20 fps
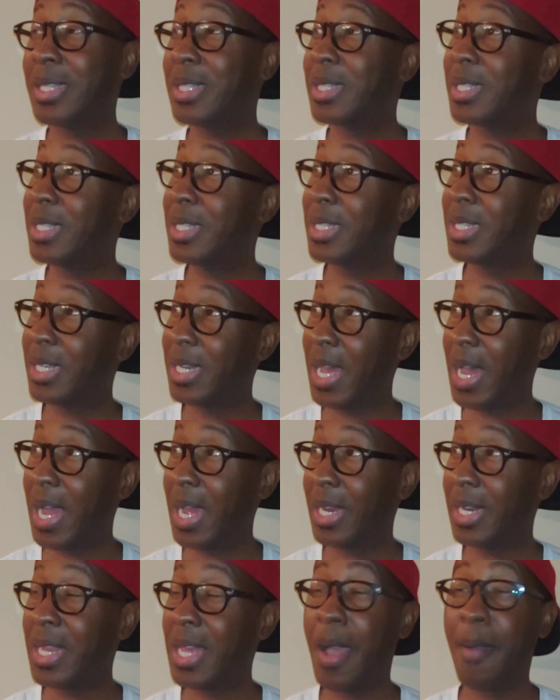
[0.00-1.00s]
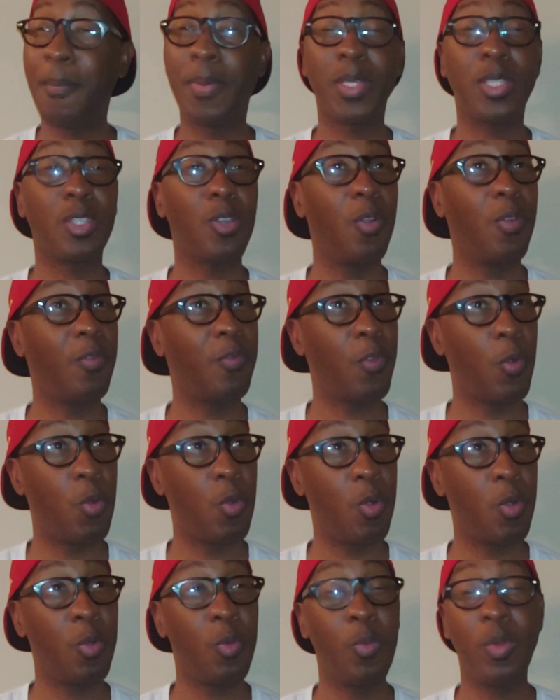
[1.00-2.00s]
Season 9, Episode
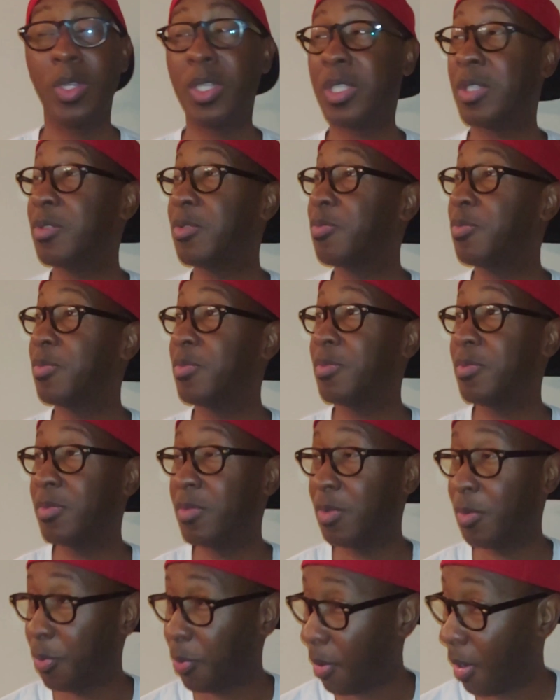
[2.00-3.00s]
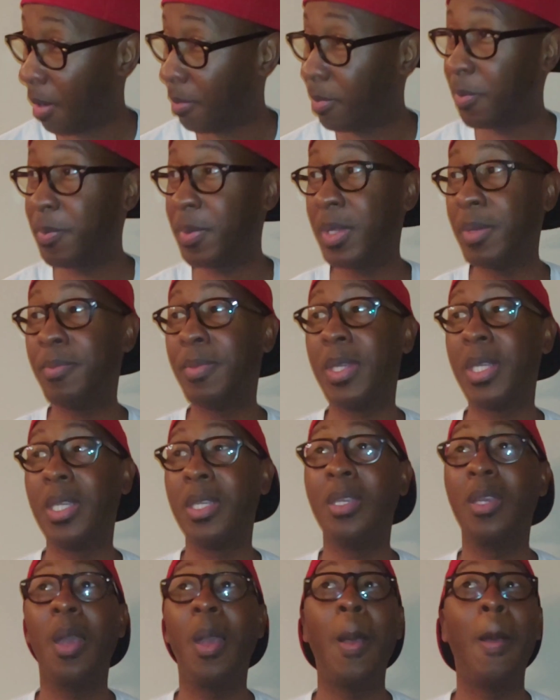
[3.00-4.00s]
4, which will probably be
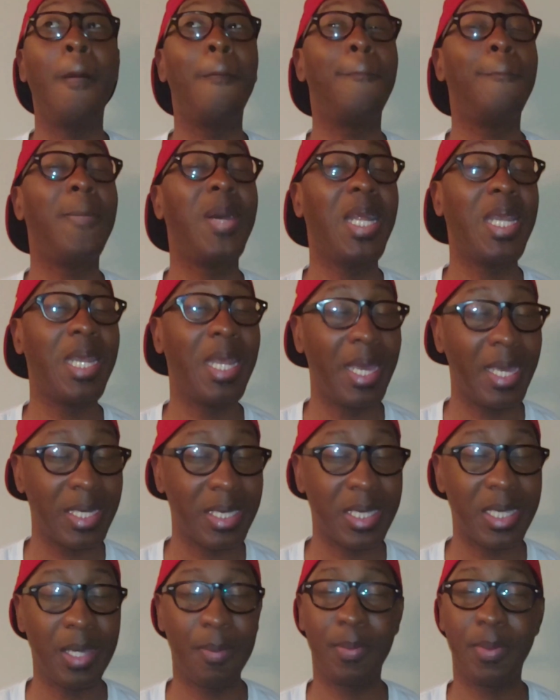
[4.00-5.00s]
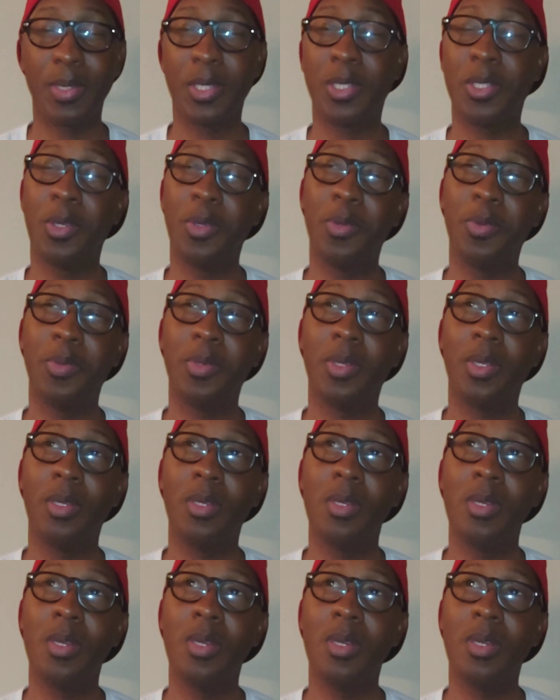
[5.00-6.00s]
my last episode
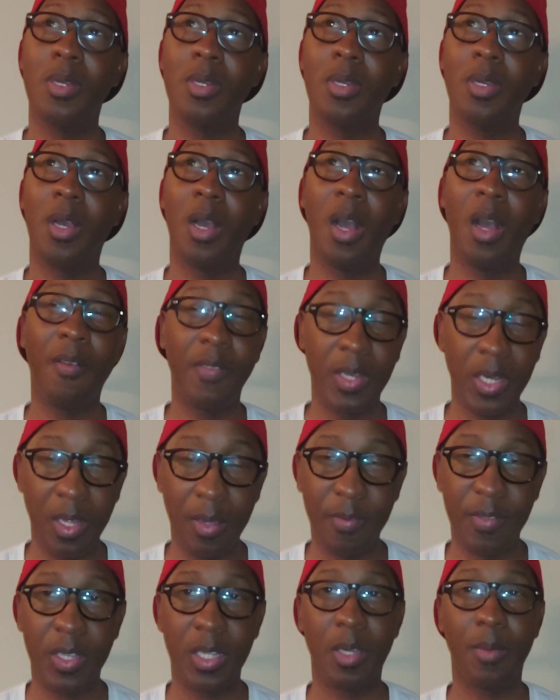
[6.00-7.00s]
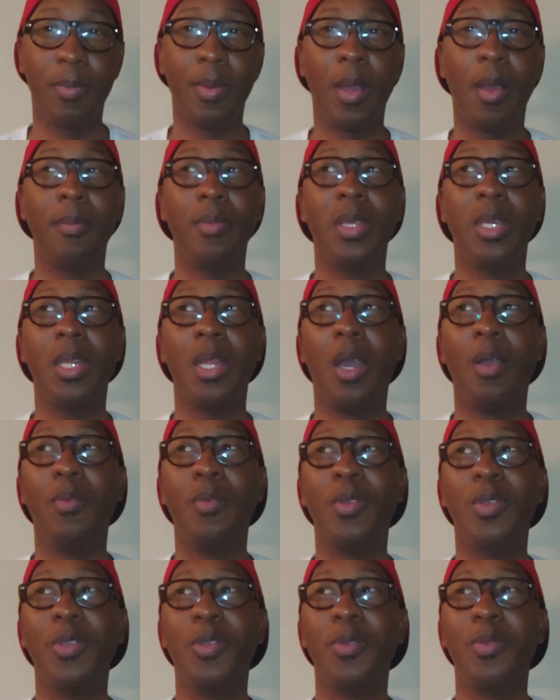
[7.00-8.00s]
of a Love and Hip Hop that I
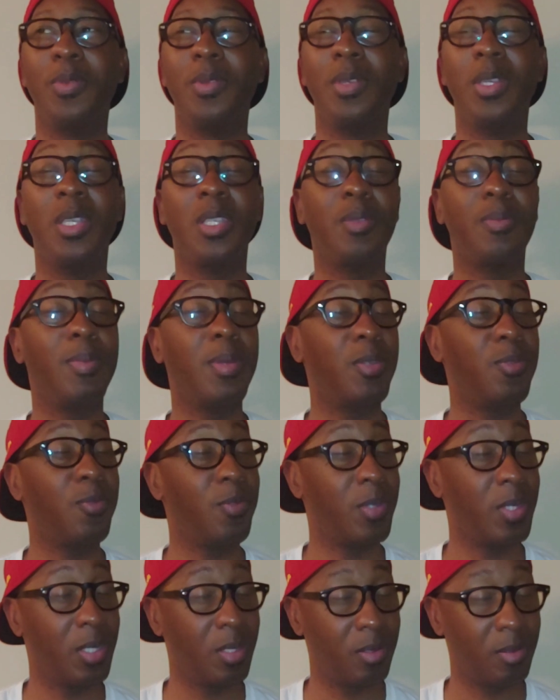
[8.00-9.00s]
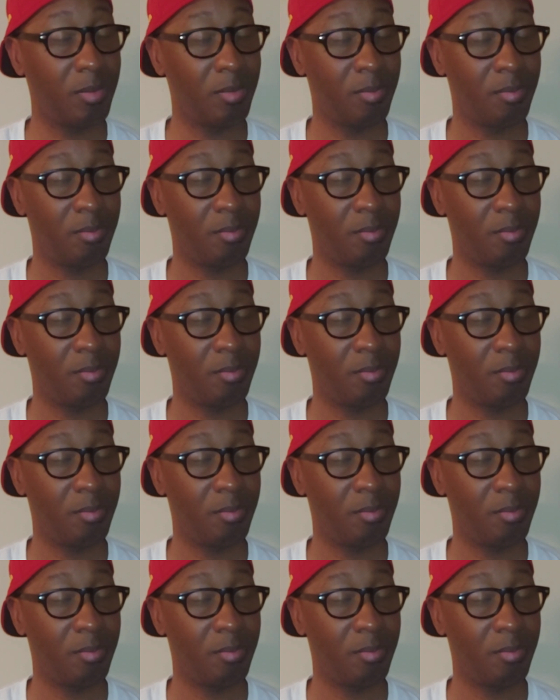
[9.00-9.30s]
will do. It's been real.